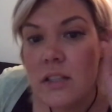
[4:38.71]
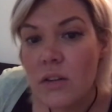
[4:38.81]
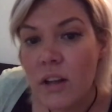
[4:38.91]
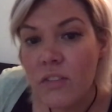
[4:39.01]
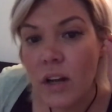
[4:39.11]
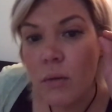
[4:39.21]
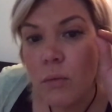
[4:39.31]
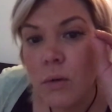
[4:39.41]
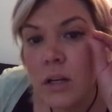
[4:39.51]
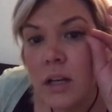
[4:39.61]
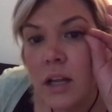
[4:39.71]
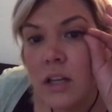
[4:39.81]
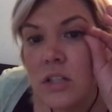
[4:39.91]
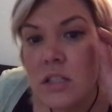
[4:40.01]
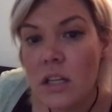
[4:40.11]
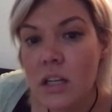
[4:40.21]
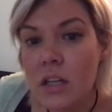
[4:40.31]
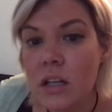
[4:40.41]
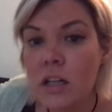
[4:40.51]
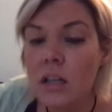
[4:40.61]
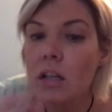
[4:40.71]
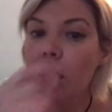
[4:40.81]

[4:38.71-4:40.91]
So I've got one edge secure